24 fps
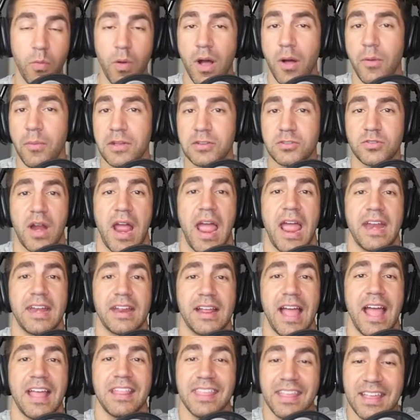well, we tried.
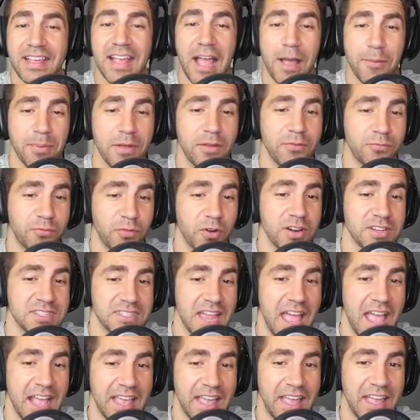I think it got big for a
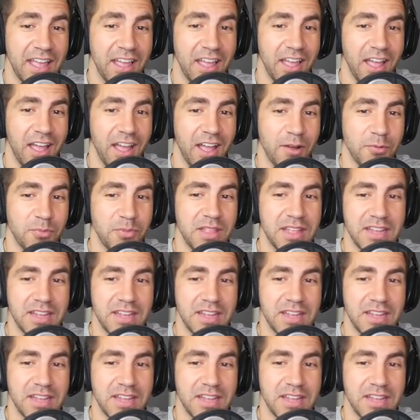second, but